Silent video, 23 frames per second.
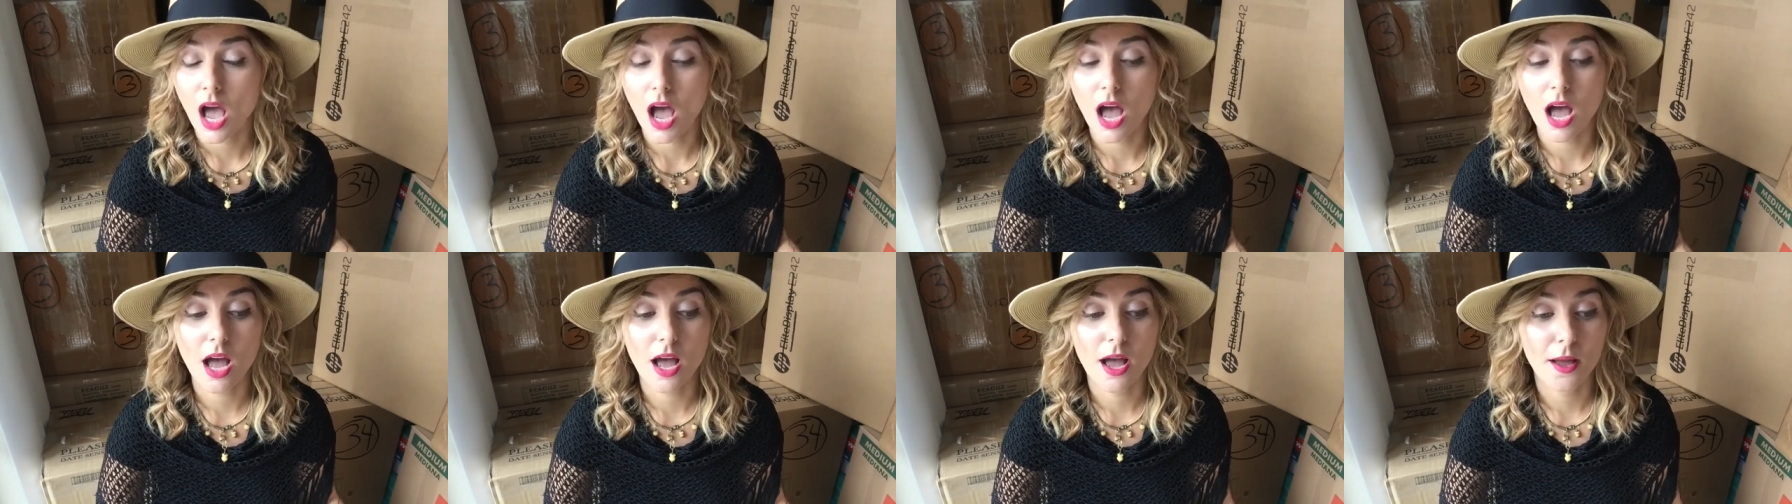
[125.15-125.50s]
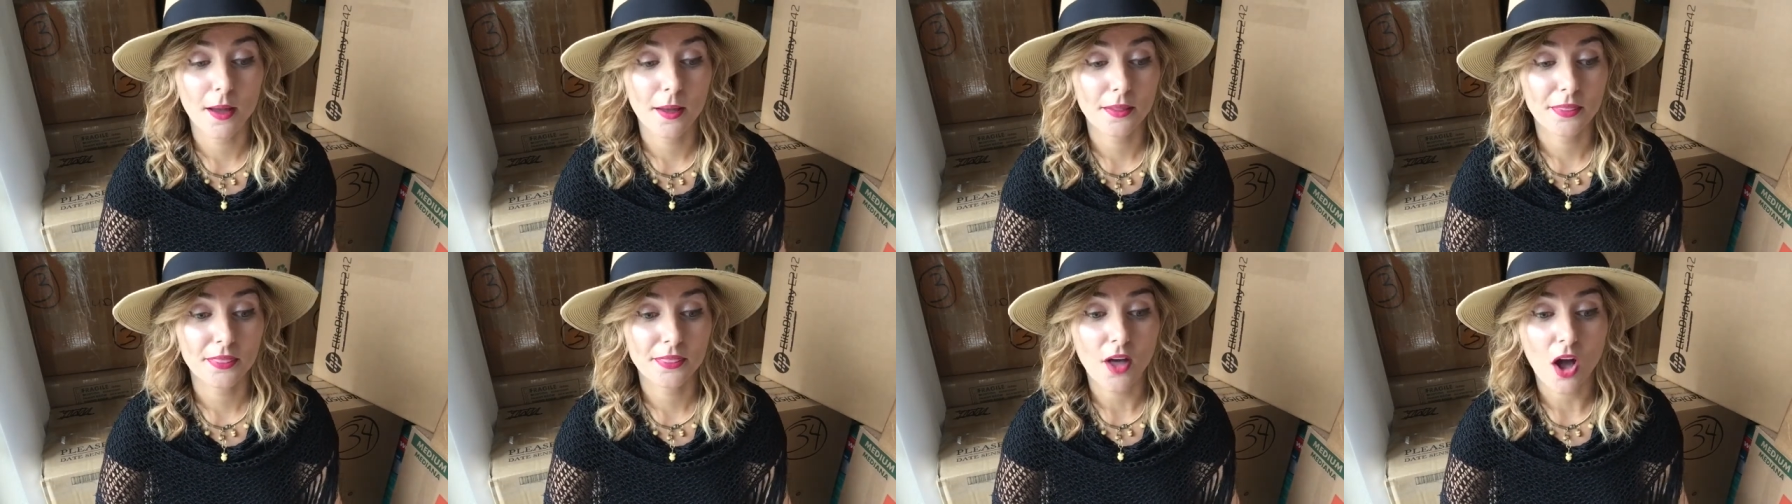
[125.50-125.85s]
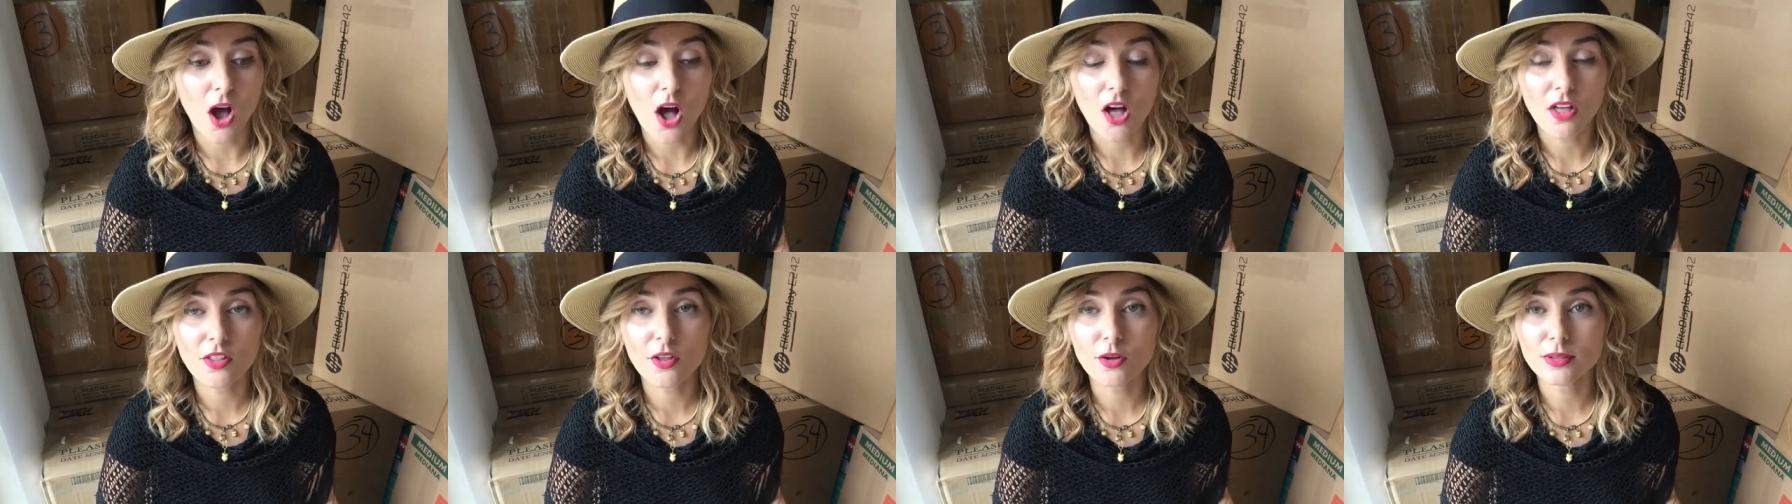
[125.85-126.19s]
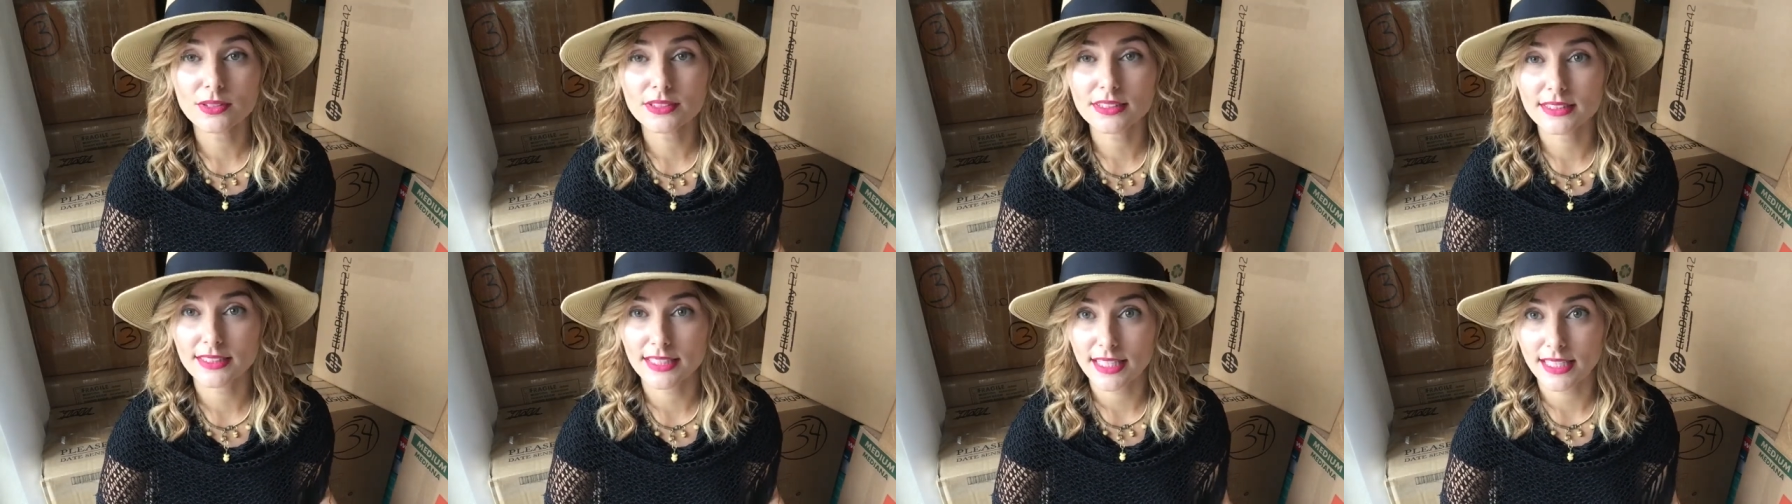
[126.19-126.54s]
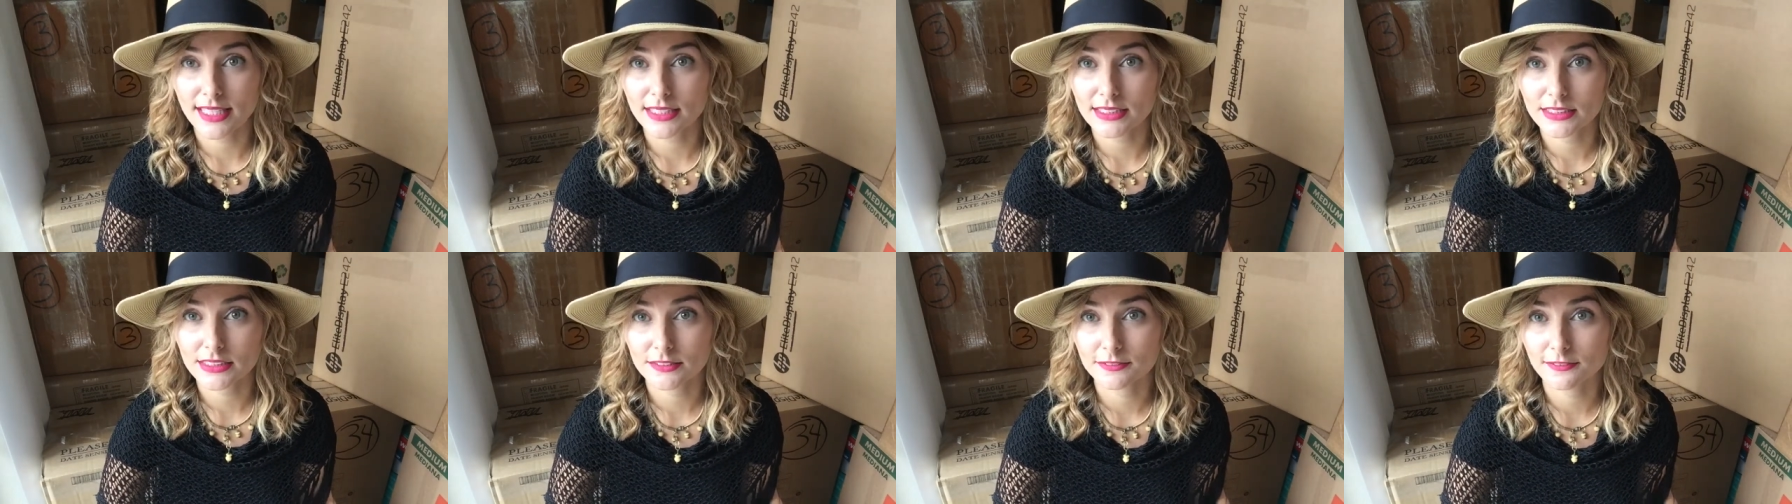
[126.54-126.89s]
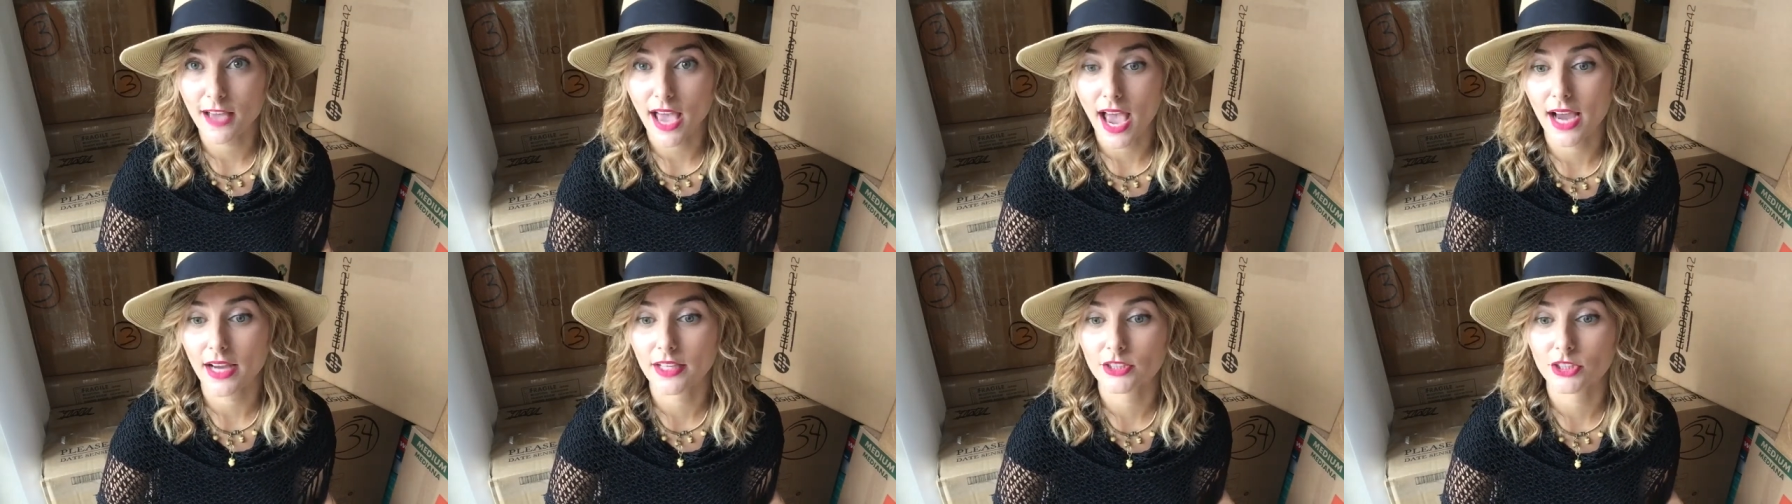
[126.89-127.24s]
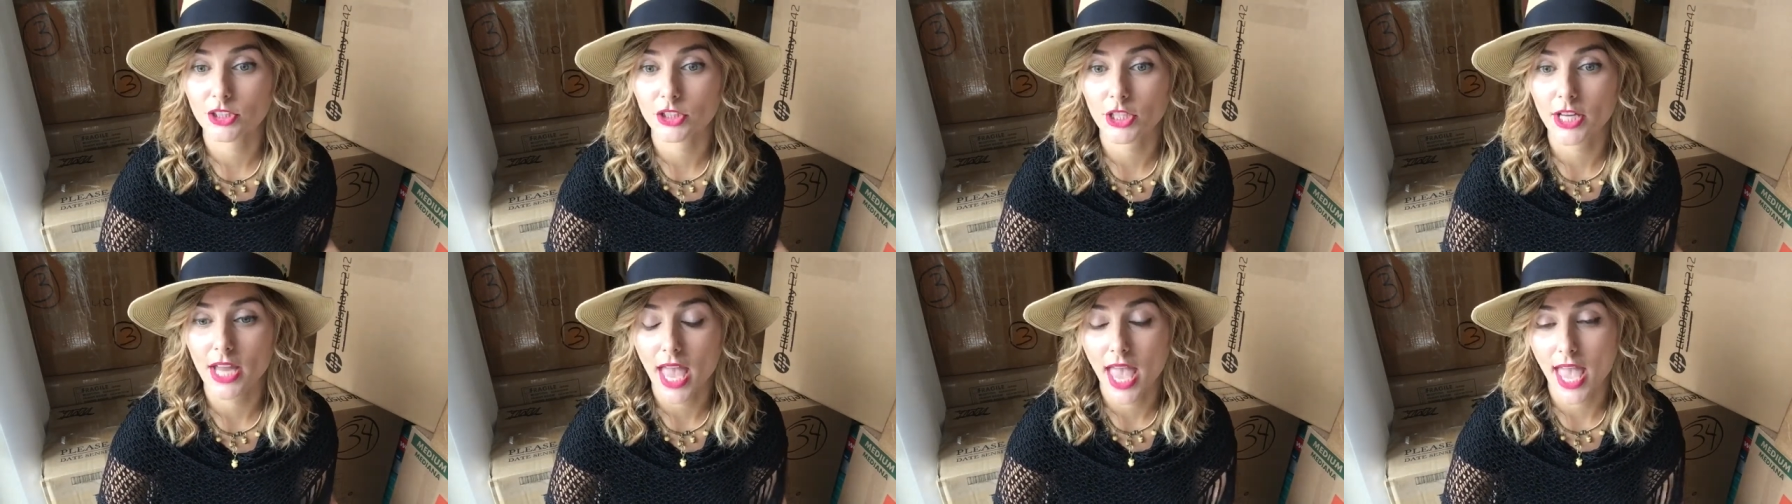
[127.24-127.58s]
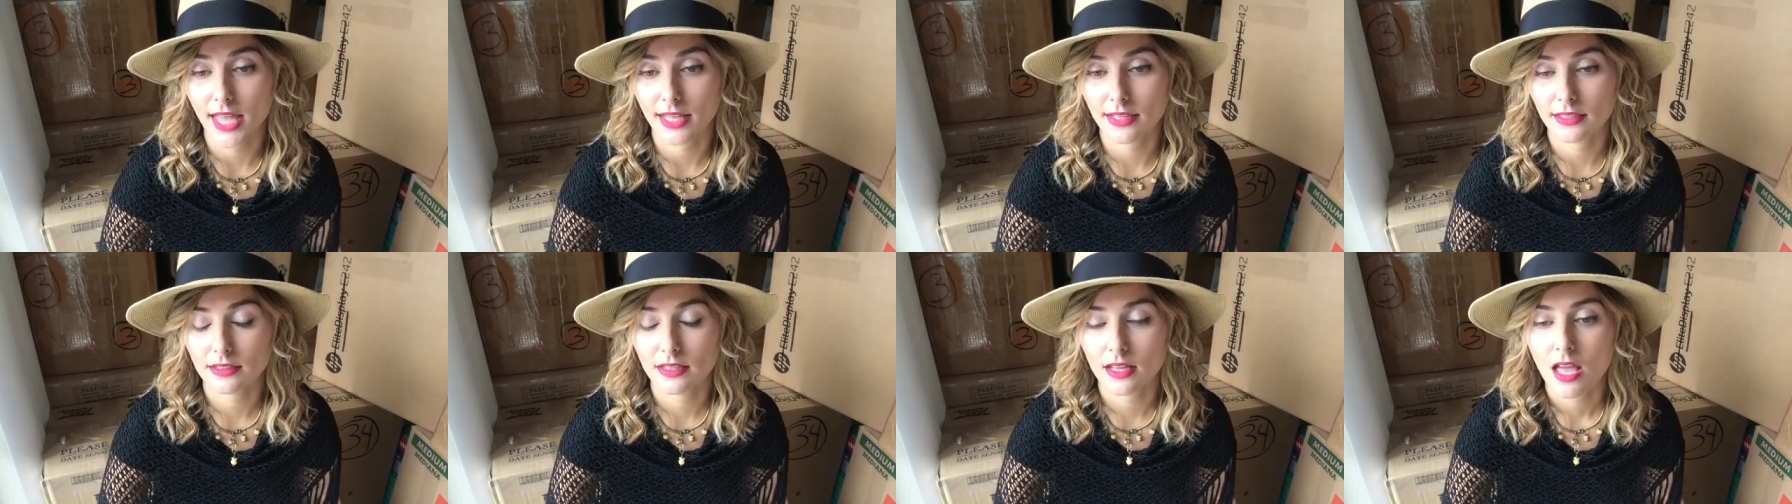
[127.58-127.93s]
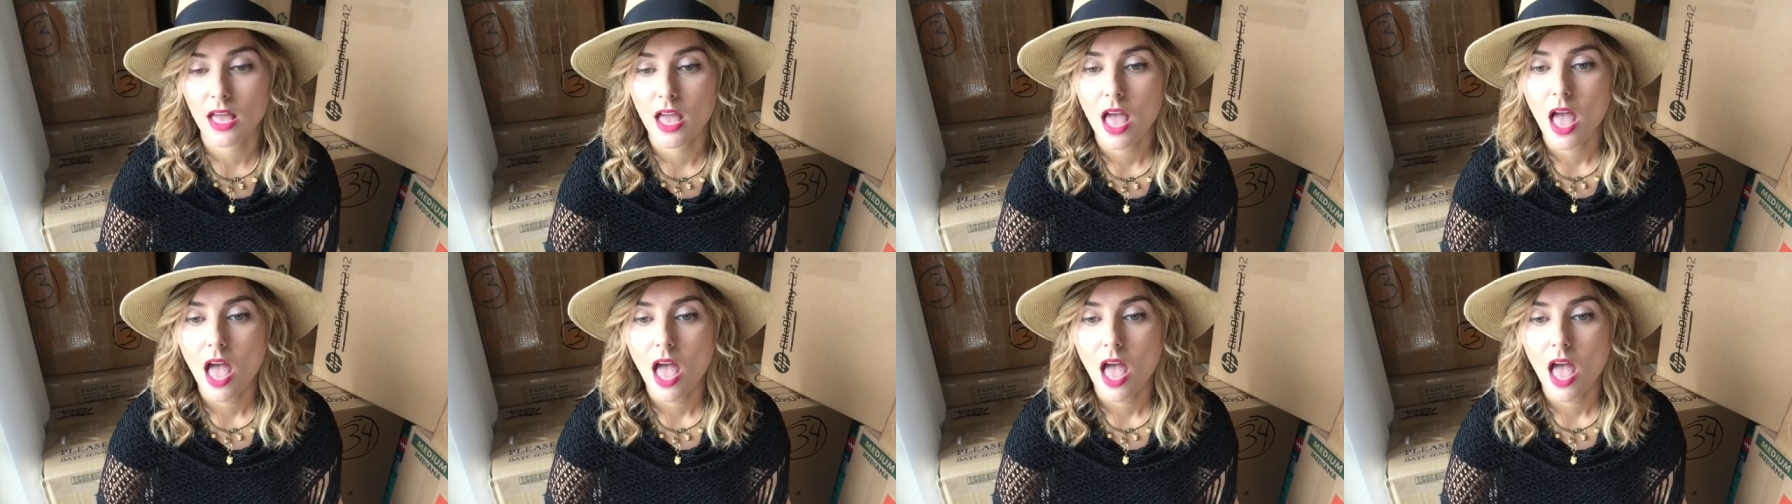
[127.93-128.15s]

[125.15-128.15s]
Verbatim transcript: All those things factor in.